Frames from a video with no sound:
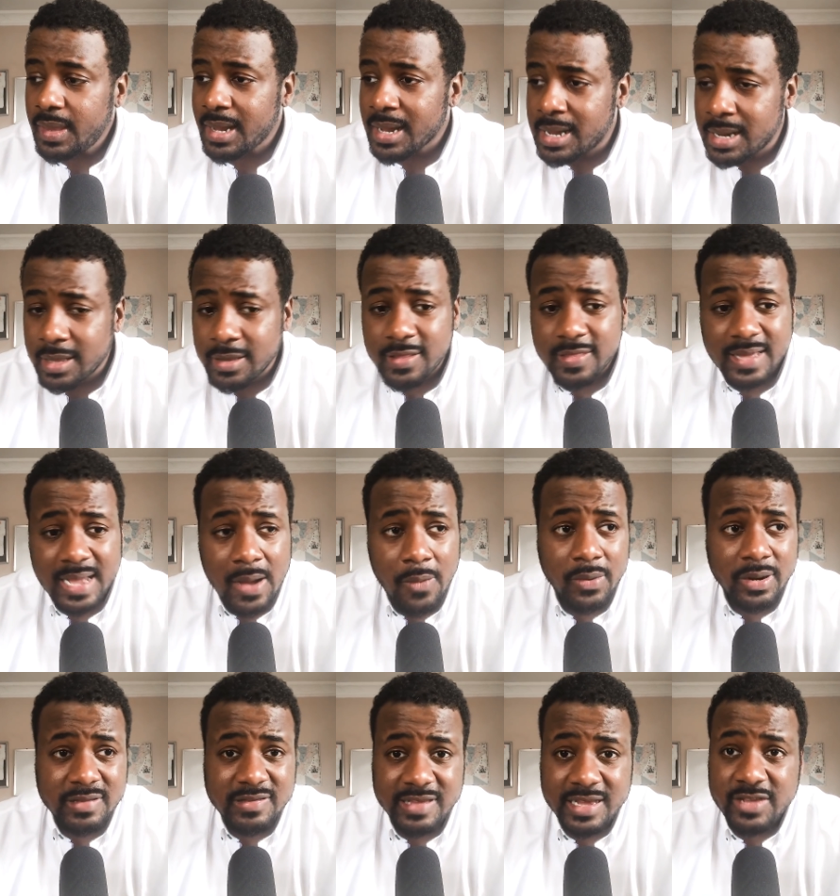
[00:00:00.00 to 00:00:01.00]
another thing I
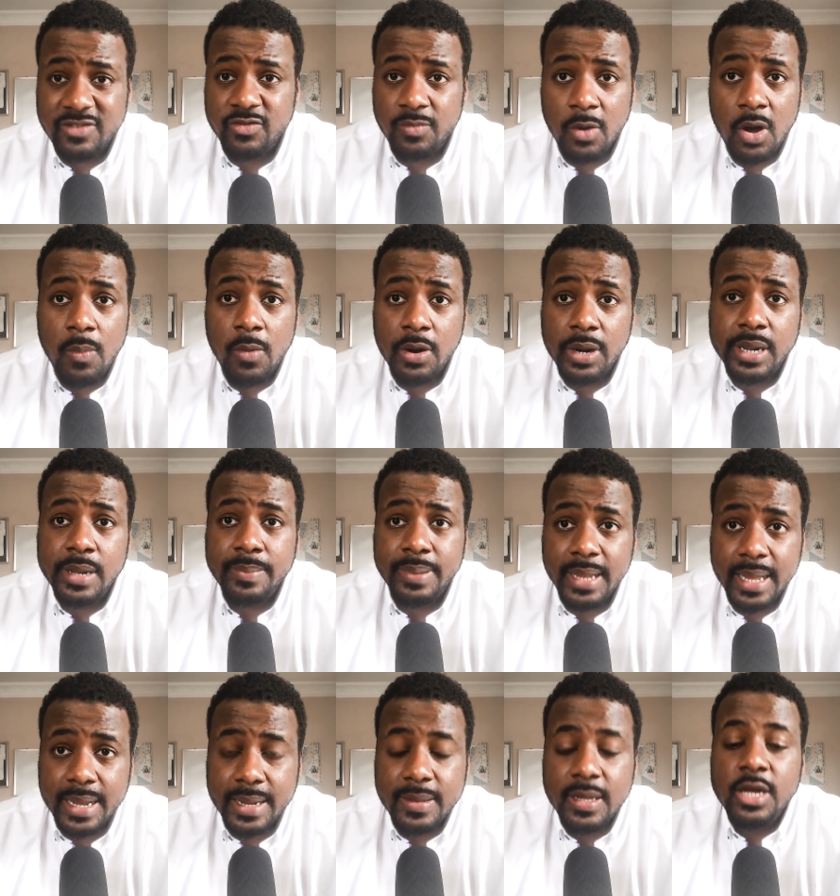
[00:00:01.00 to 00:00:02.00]
want to say is Jamal Murray can
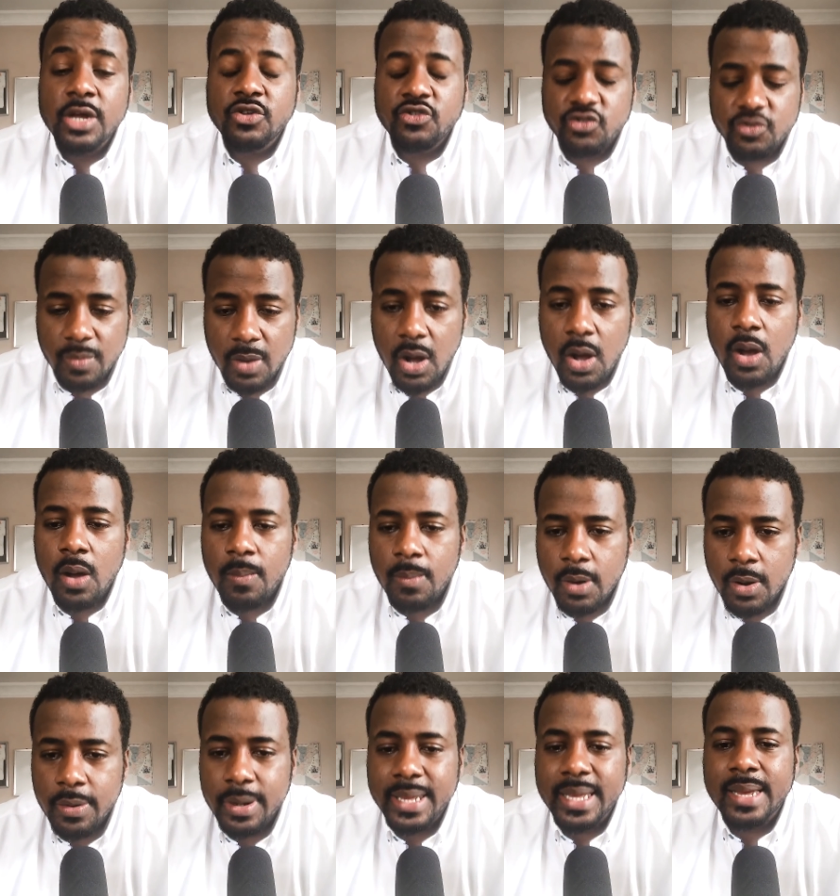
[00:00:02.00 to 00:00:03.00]
play. Jamal
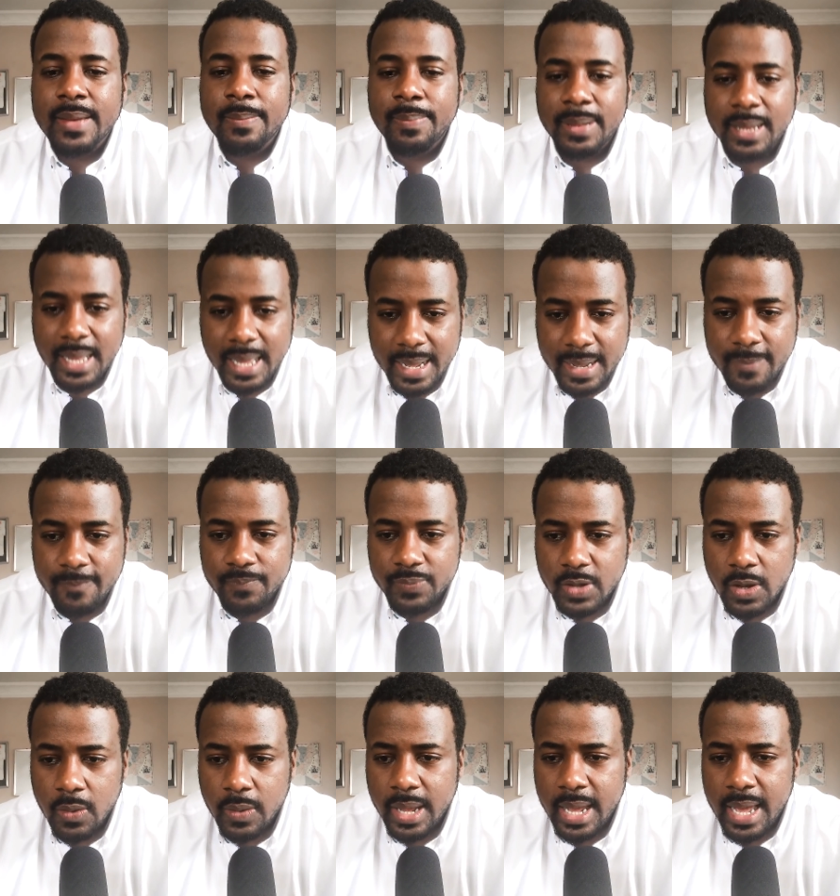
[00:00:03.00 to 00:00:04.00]
Murray can play,
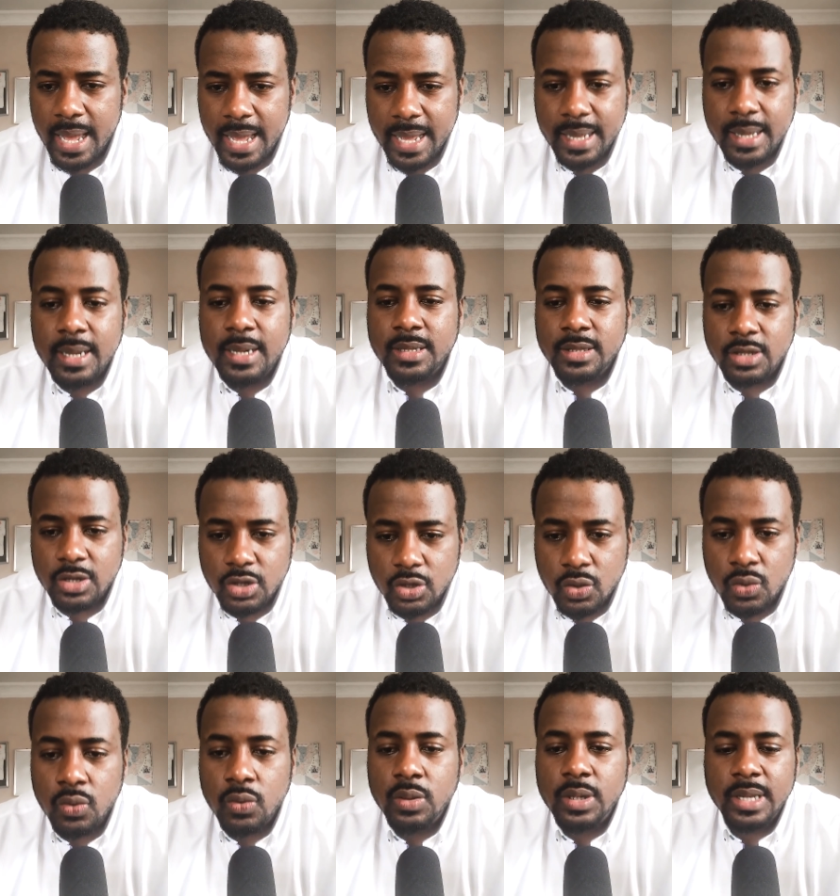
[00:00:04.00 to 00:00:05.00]
okay? The
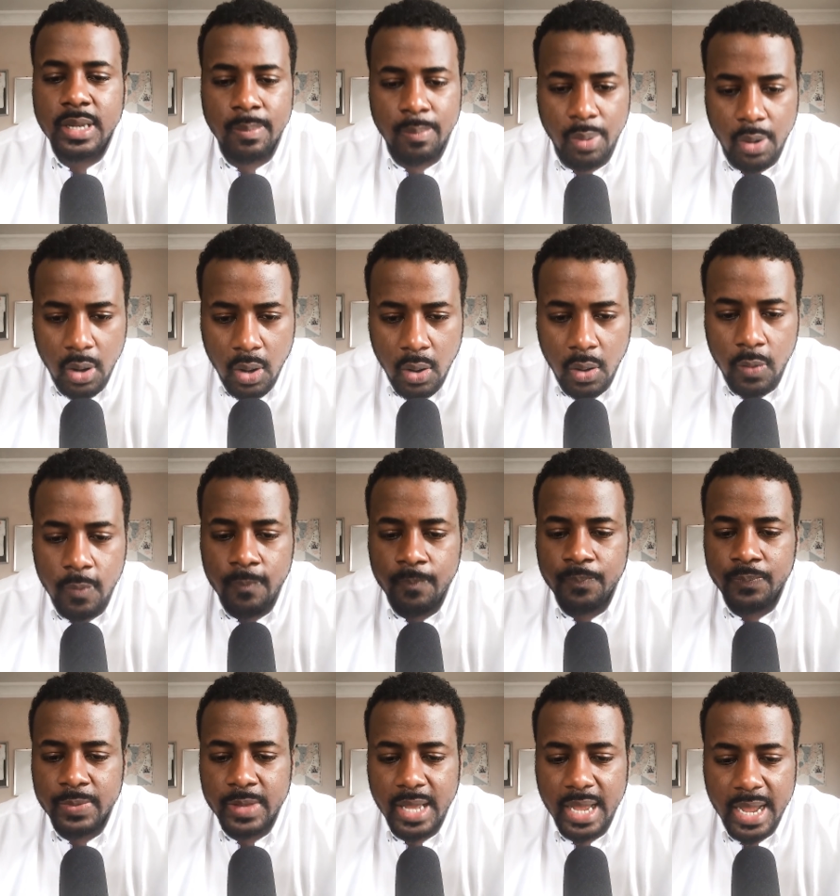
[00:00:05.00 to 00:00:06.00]
dude can
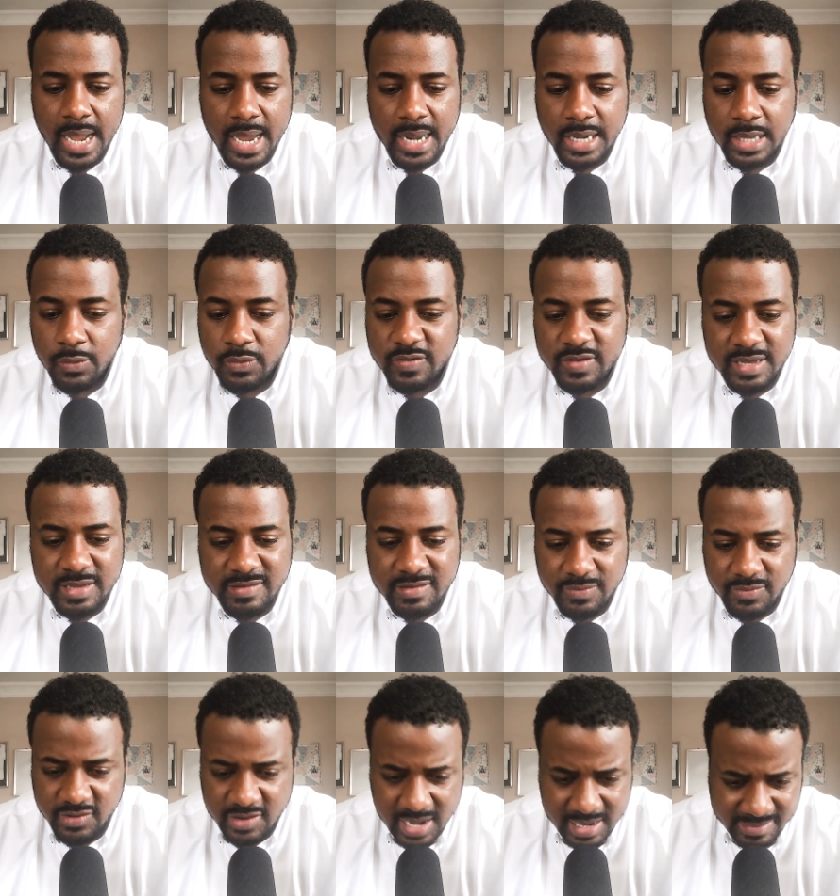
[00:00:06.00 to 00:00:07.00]
ball. And he was hitting
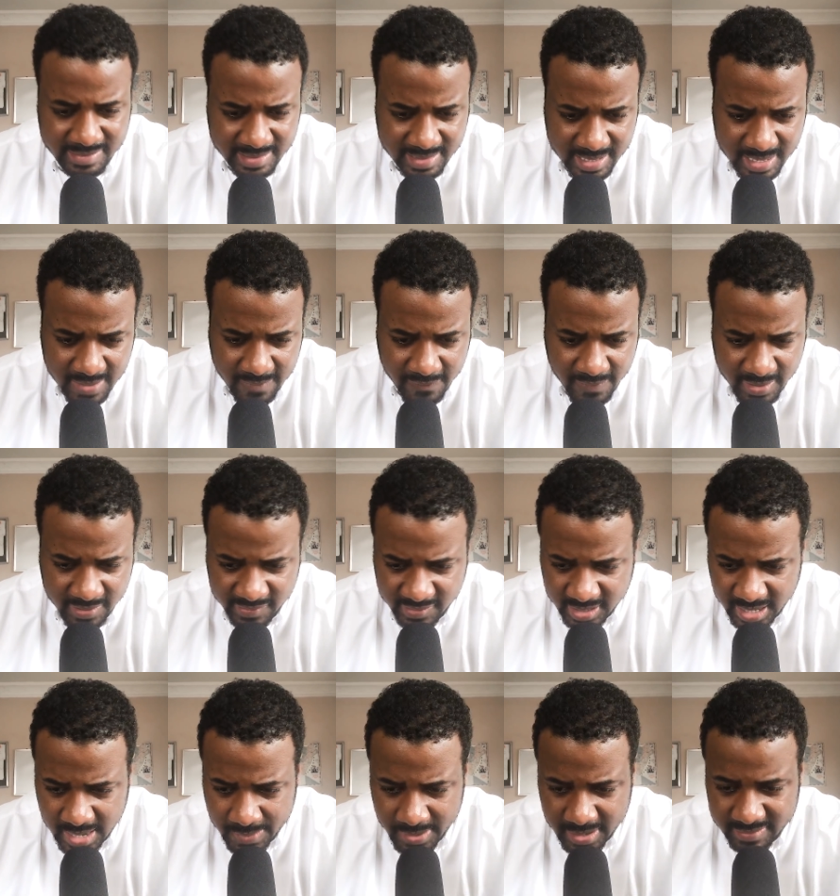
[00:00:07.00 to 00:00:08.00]
some shots. I think he finished the
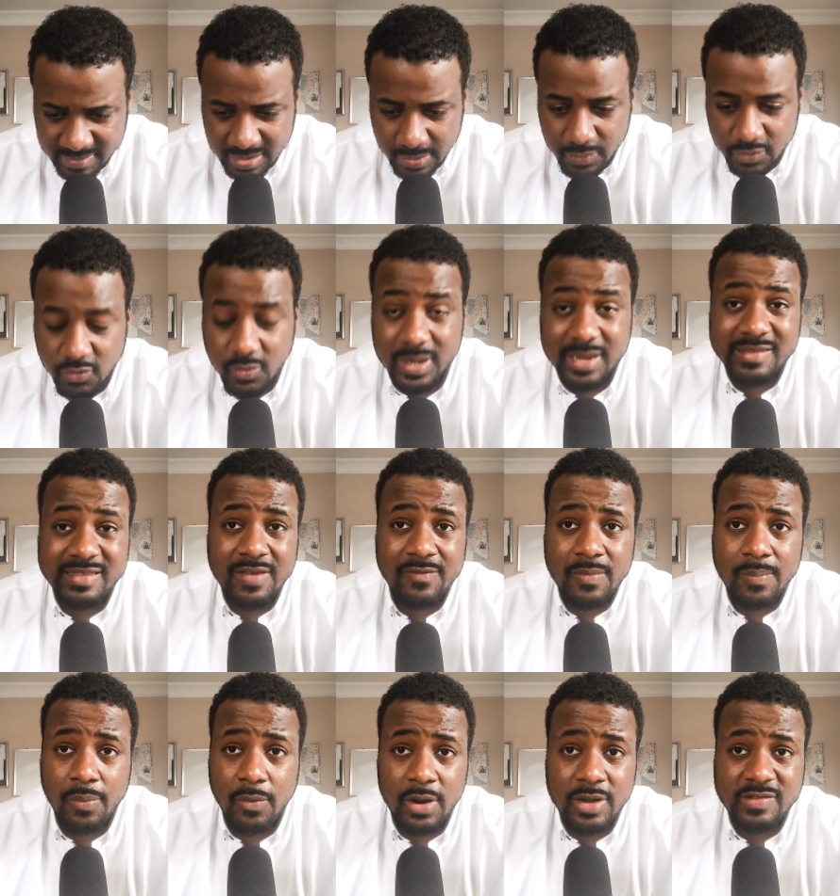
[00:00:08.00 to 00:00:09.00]
game yesterday with
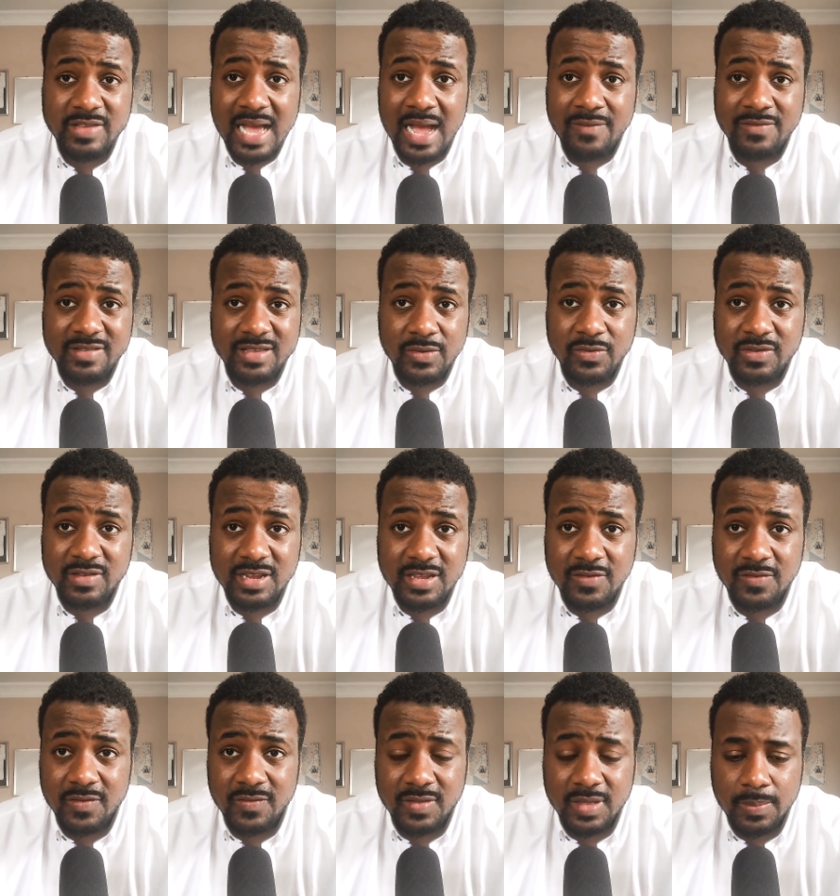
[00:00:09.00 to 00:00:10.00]
27 points. Obviously, it wasn't
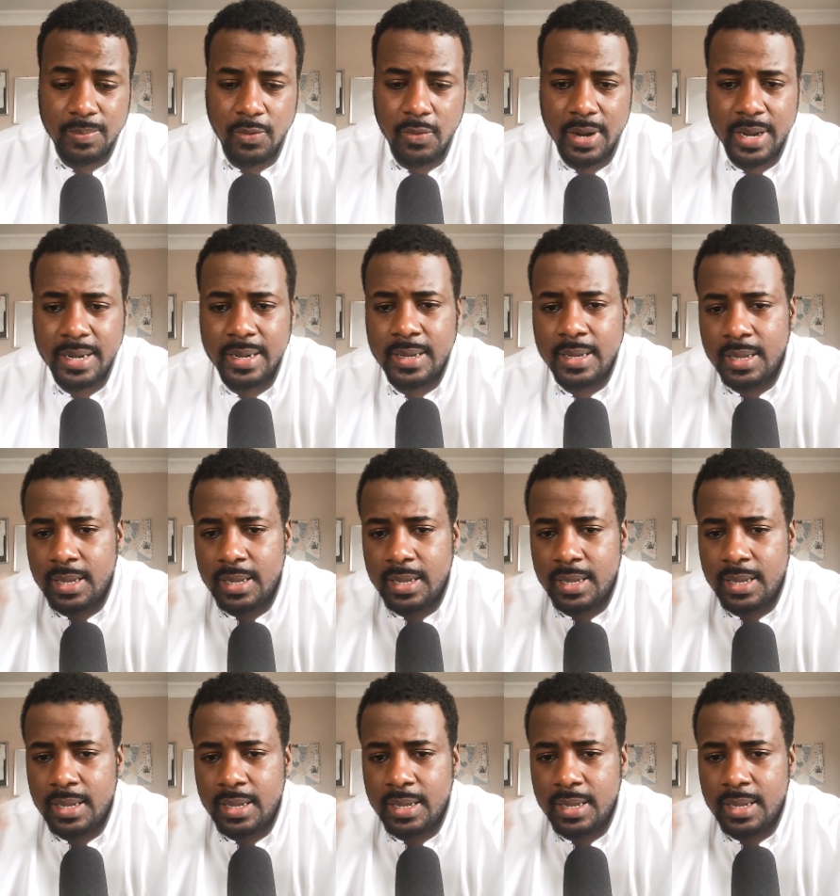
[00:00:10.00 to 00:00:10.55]
his 50-point,